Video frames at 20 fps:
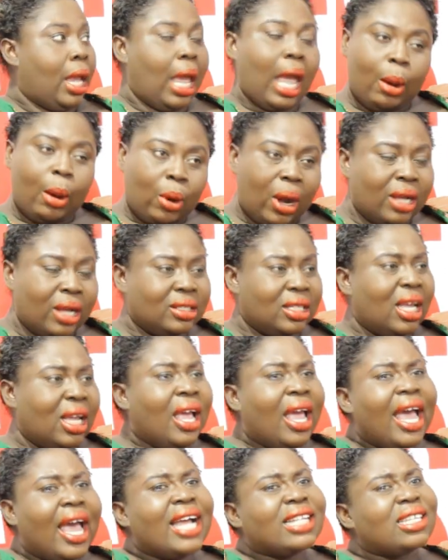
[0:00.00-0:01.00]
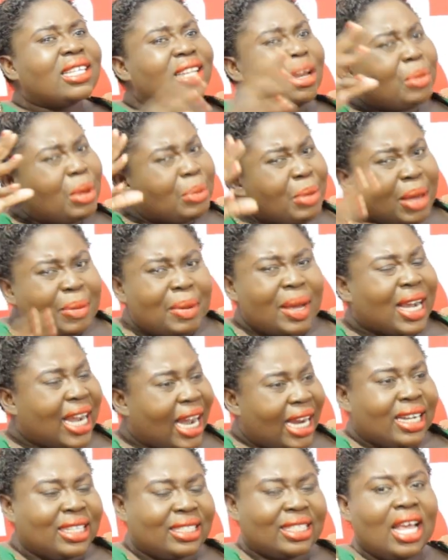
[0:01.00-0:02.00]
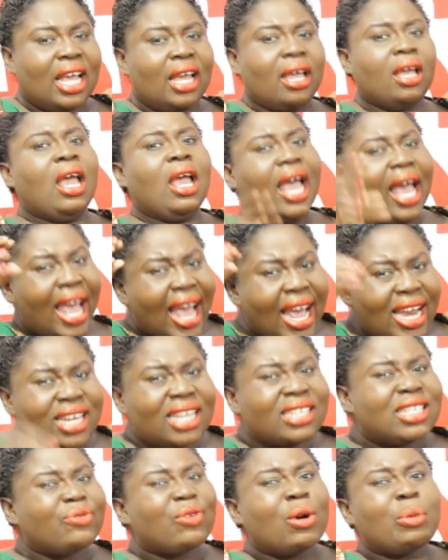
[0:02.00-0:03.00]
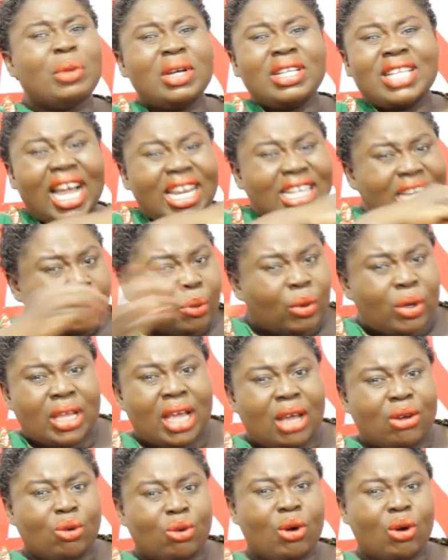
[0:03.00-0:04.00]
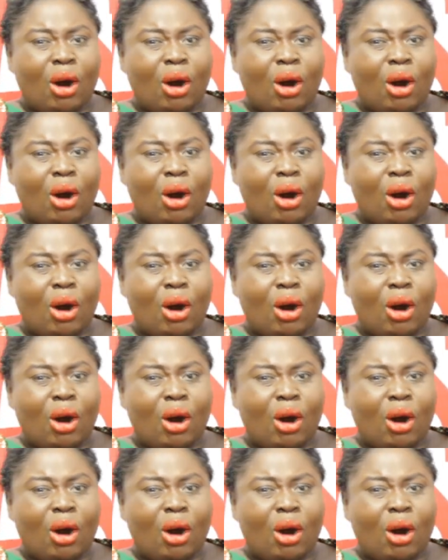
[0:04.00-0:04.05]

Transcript: I was saying, and the baby can say, and this for Munya de Moyano.